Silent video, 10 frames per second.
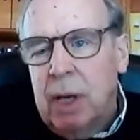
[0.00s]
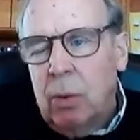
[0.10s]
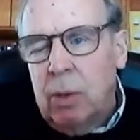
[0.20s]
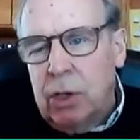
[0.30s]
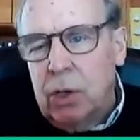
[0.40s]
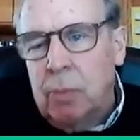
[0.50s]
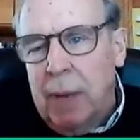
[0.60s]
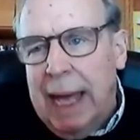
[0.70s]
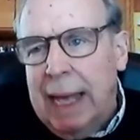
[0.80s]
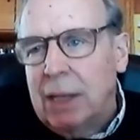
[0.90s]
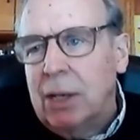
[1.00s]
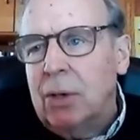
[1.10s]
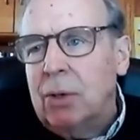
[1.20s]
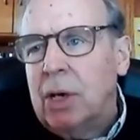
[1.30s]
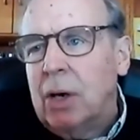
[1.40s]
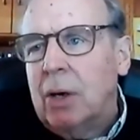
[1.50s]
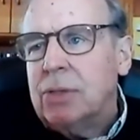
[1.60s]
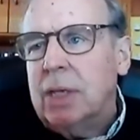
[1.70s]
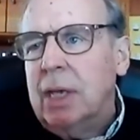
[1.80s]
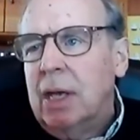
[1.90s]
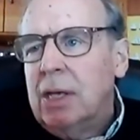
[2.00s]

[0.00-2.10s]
with a new bank and a new currency.